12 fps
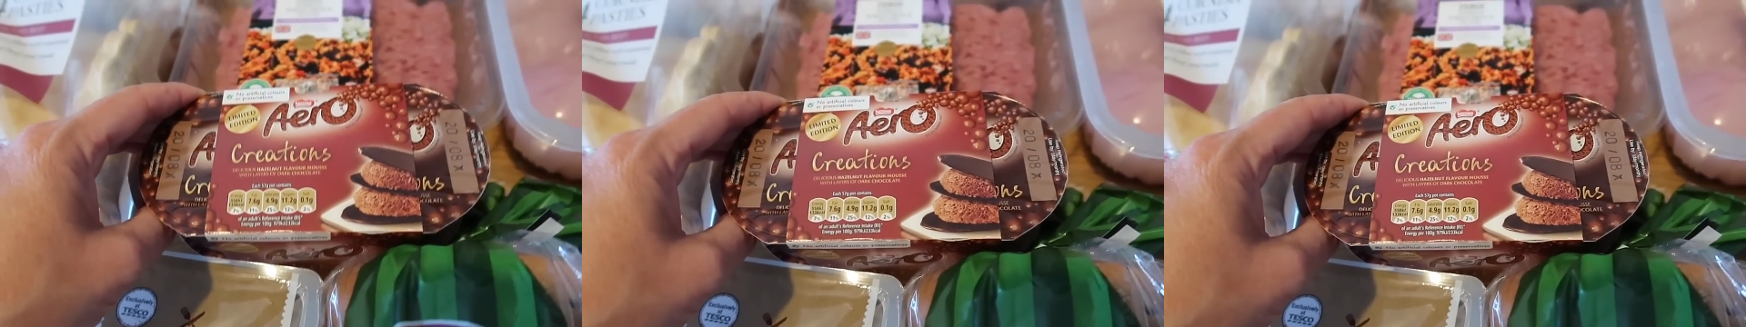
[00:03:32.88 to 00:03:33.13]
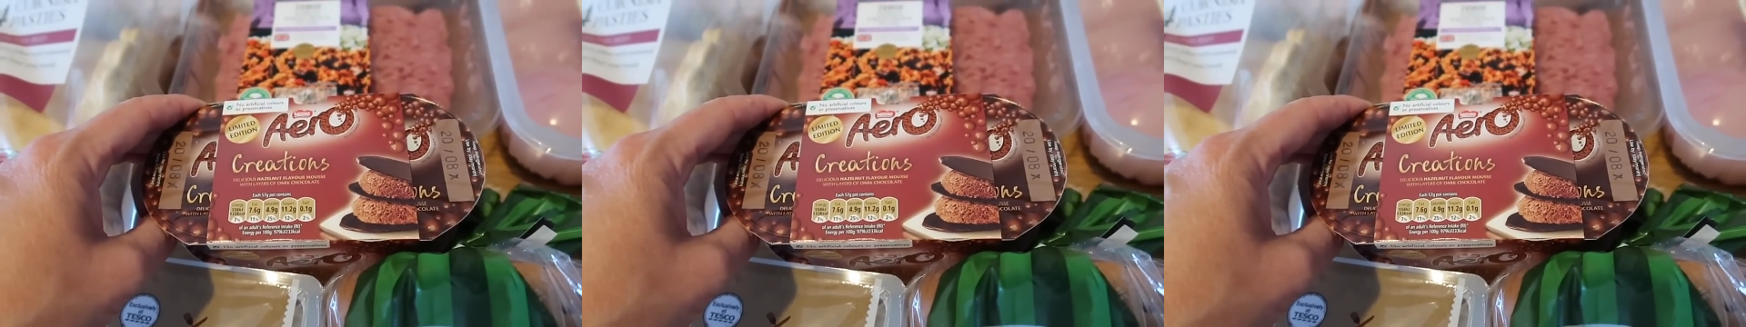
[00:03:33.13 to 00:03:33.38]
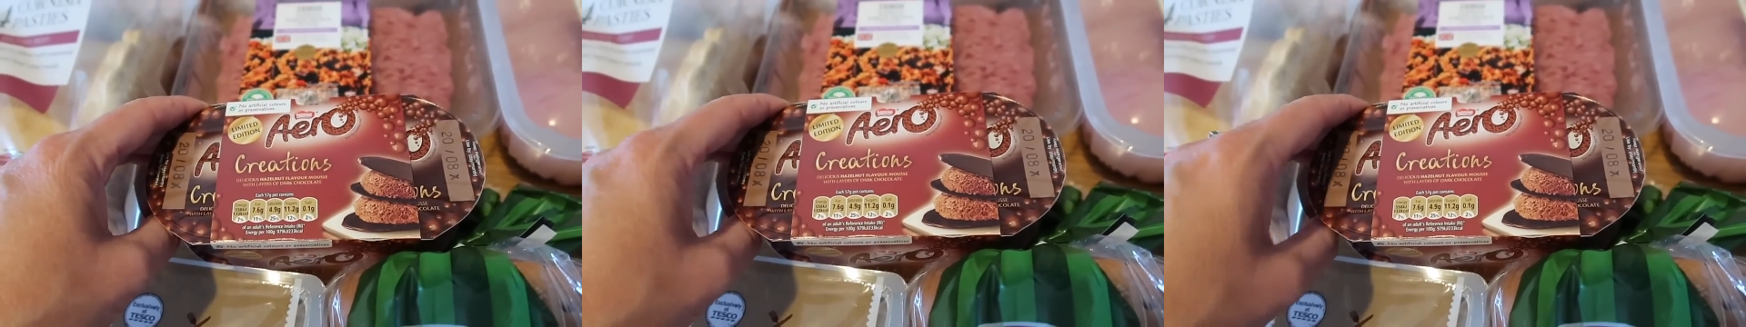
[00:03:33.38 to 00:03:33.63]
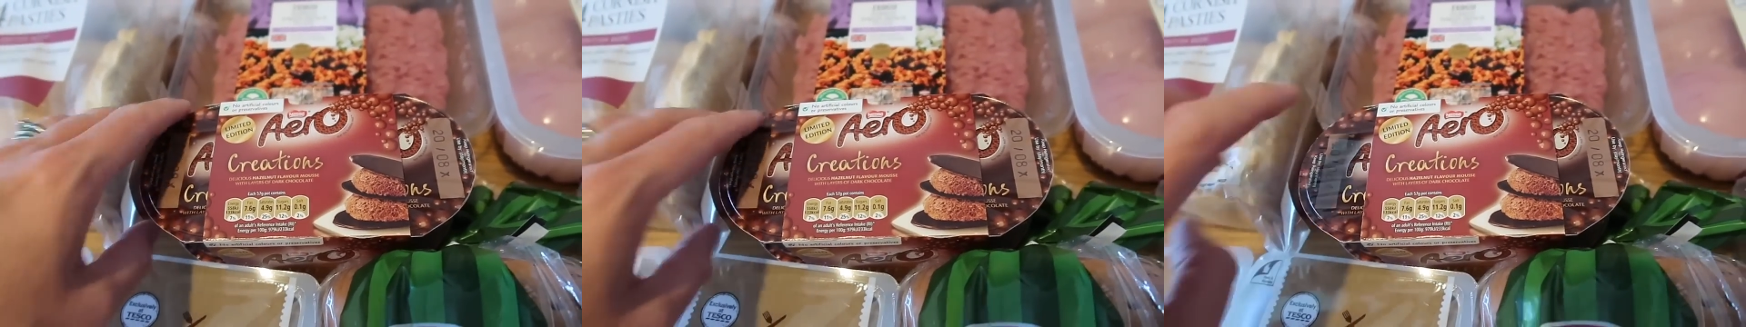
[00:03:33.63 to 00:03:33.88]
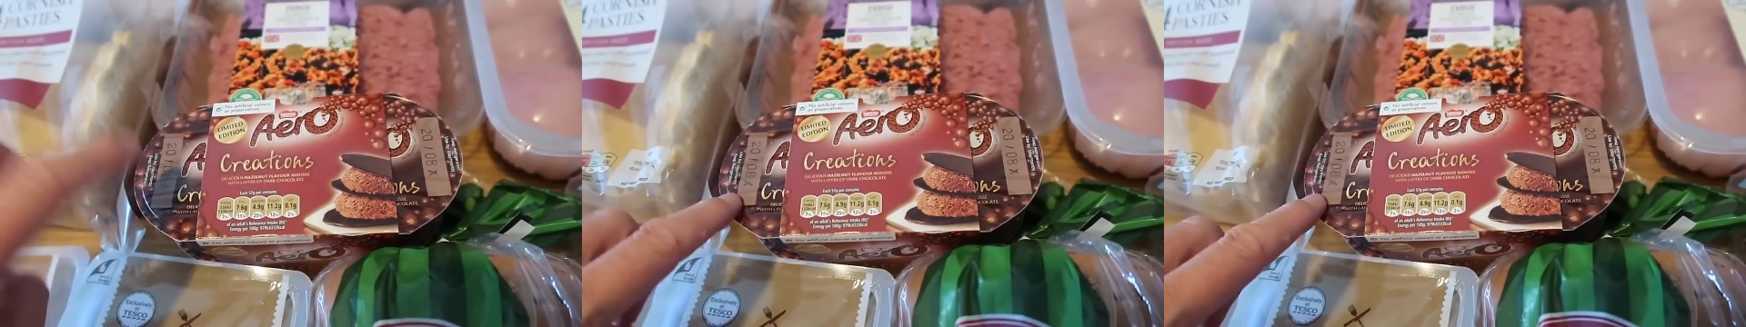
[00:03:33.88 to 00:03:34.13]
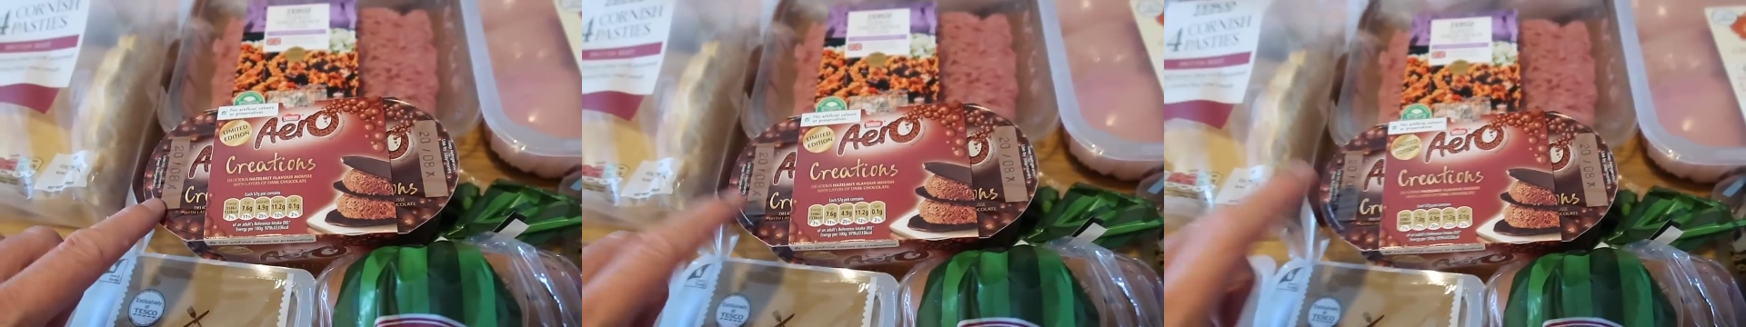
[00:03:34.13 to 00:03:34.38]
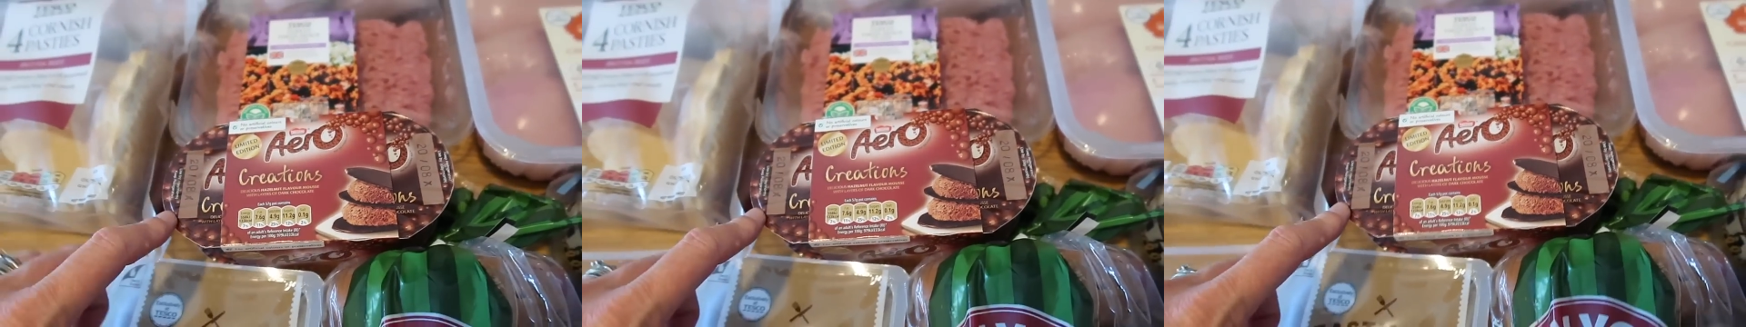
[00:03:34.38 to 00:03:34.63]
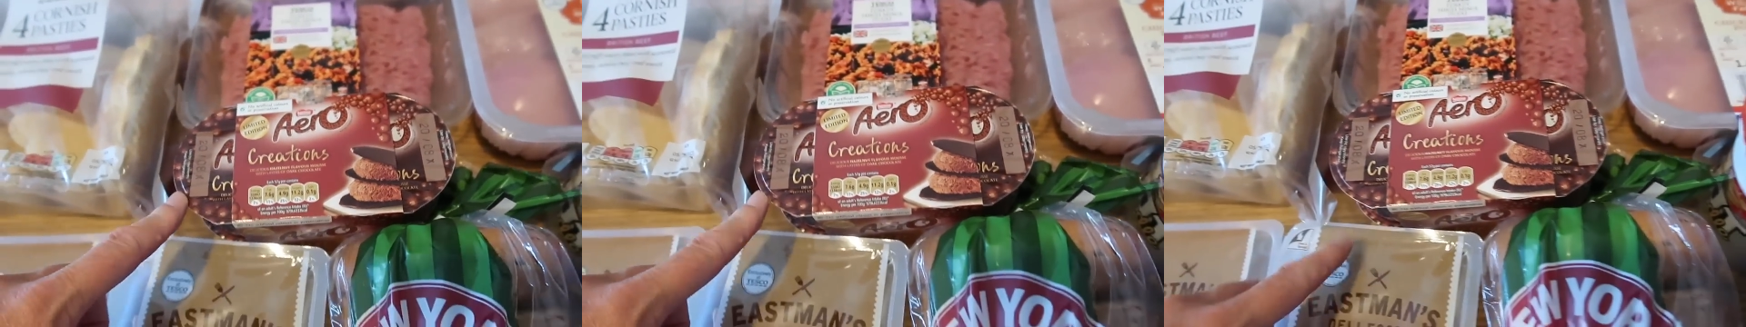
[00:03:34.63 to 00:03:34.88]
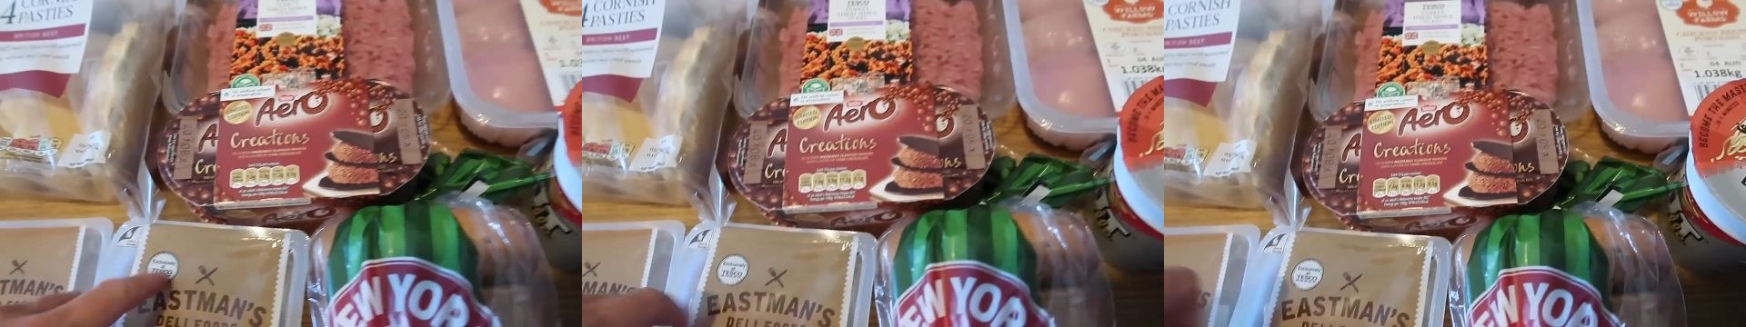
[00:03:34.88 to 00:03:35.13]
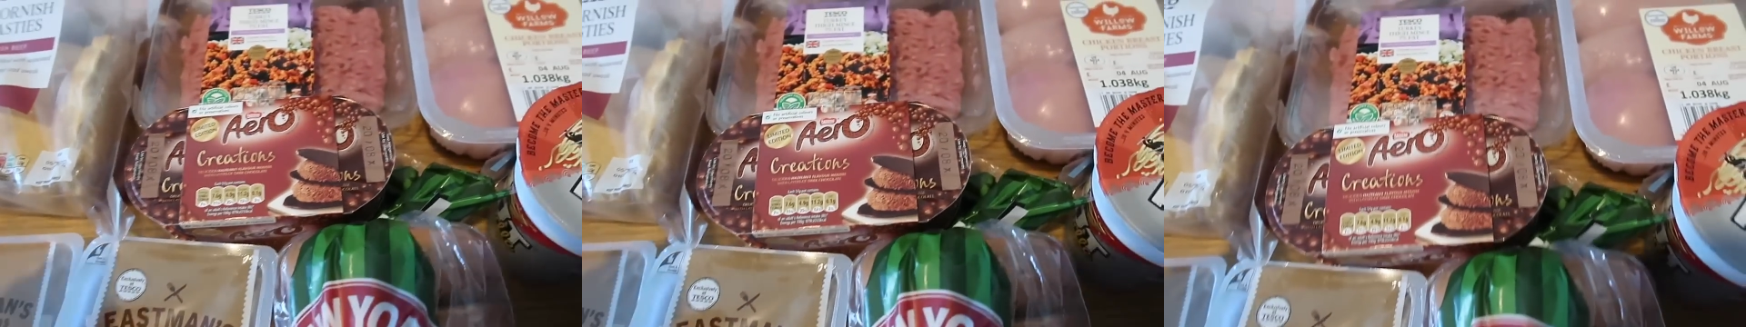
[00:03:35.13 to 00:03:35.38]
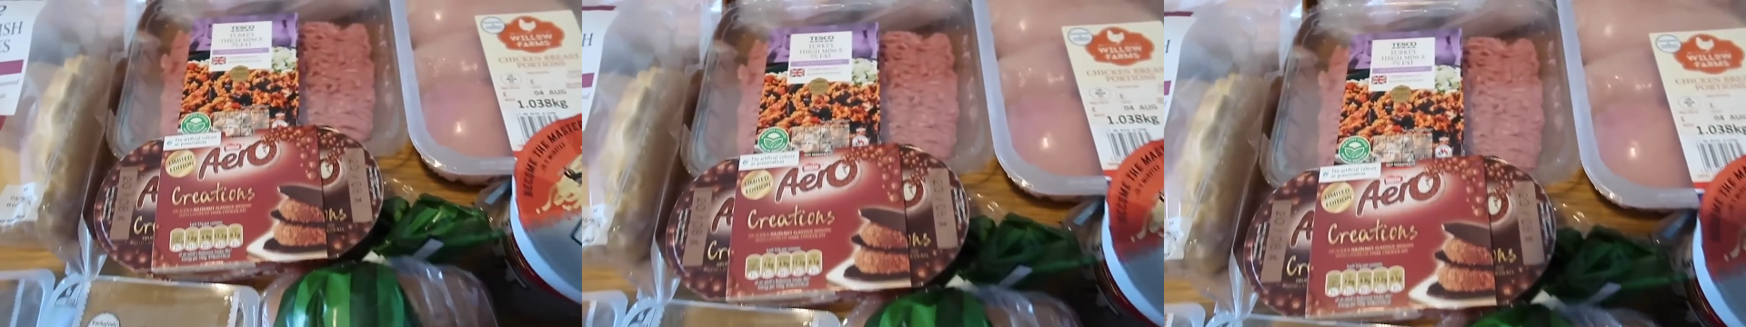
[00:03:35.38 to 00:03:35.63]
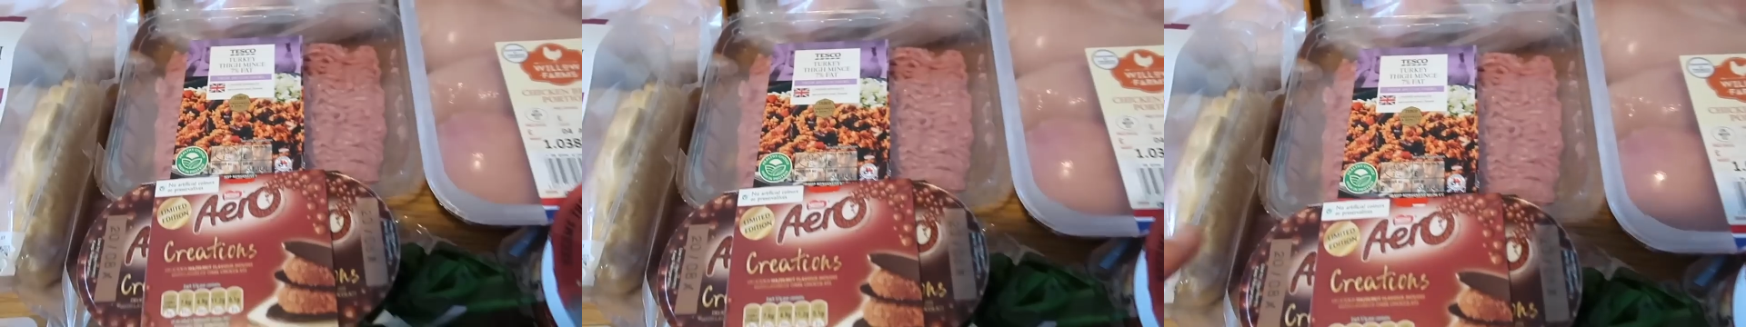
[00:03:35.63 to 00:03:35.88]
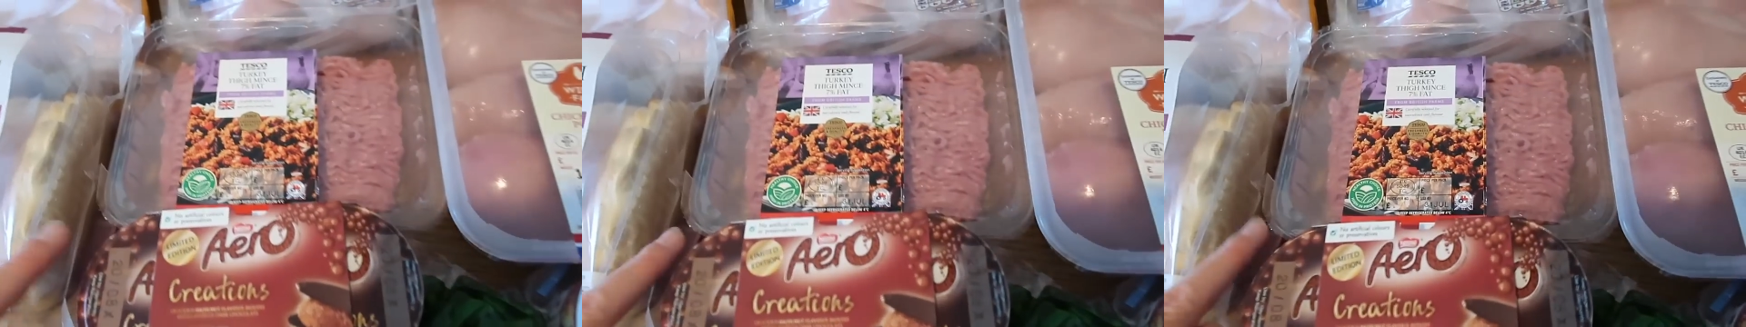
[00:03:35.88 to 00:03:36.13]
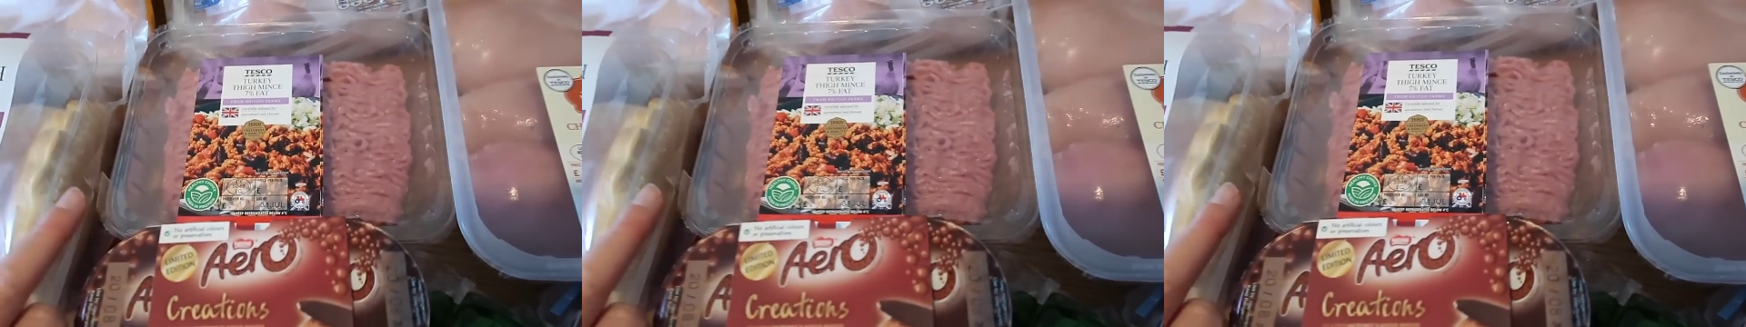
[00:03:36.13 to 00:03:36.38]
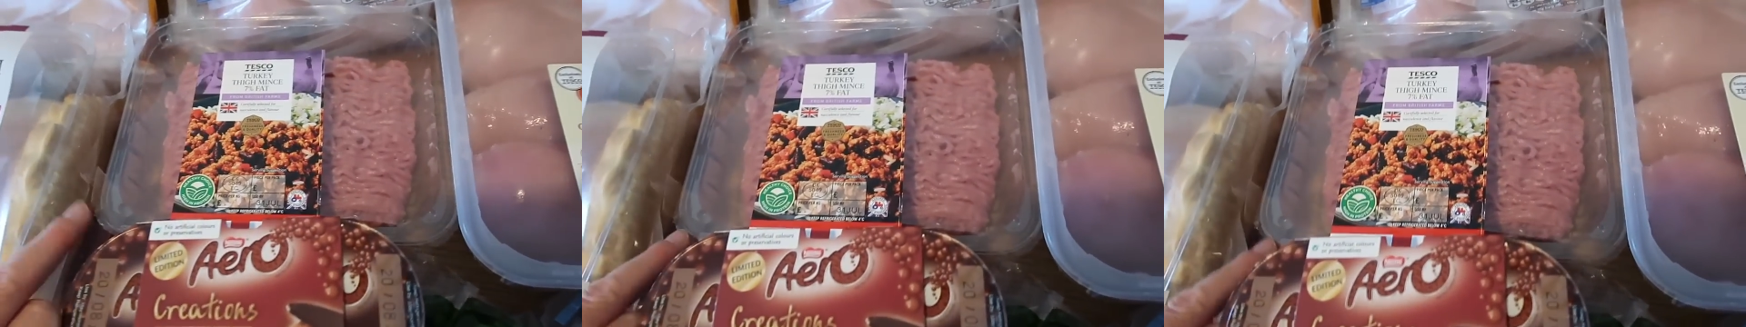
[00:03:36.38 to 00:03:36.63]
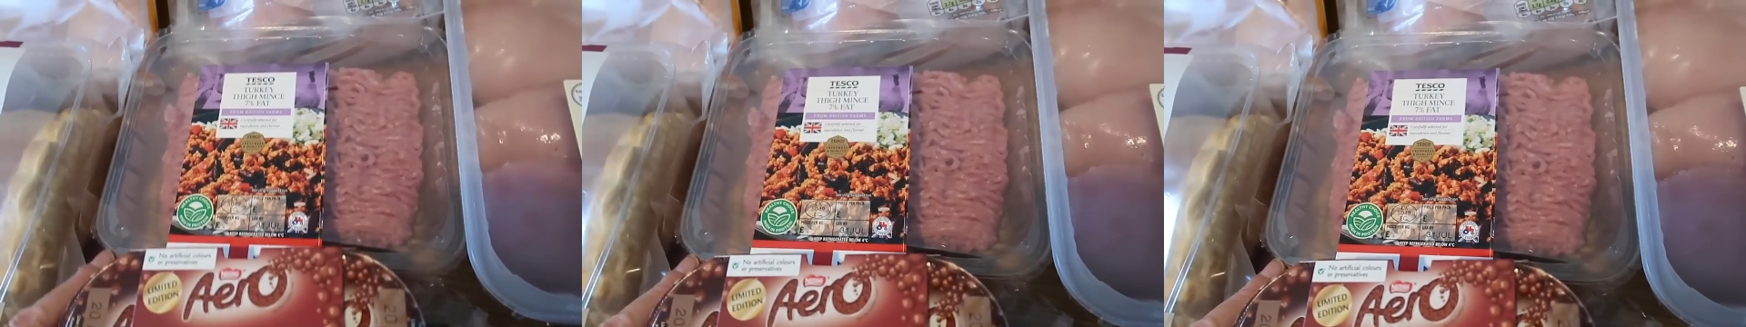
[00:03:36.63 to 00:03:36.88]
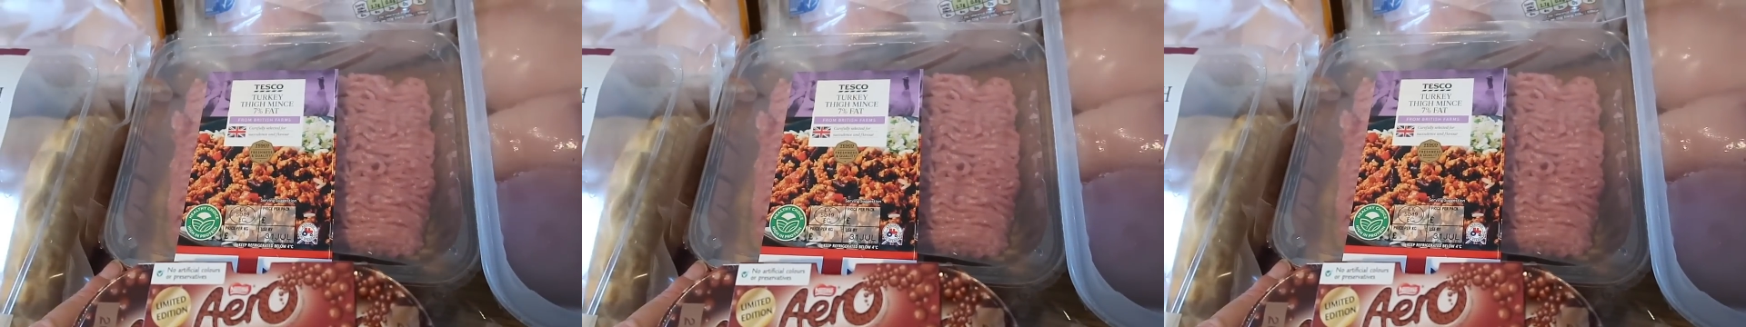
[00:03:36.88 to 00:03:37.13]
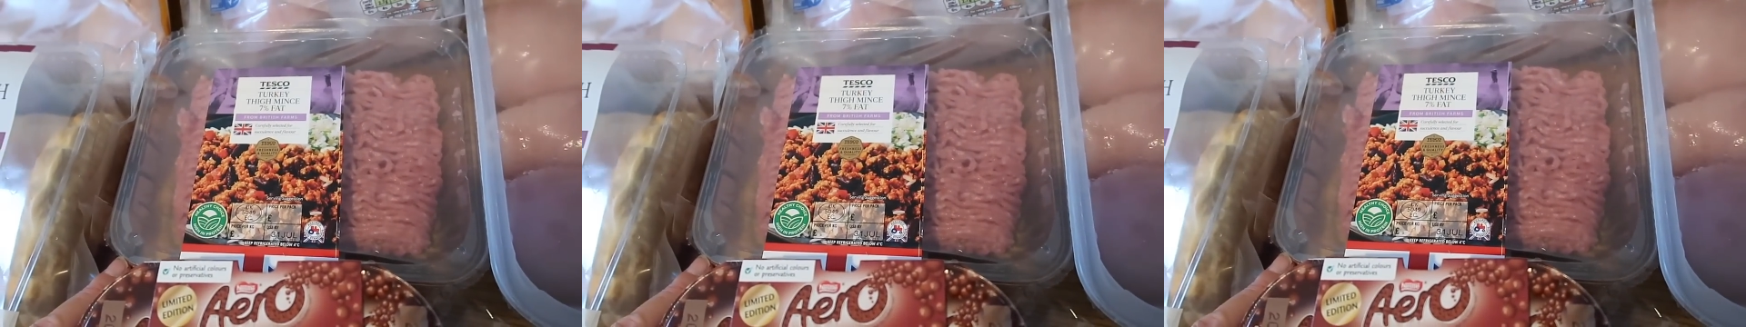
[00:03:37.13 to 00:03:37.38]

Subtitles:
[unreadable: no face in view]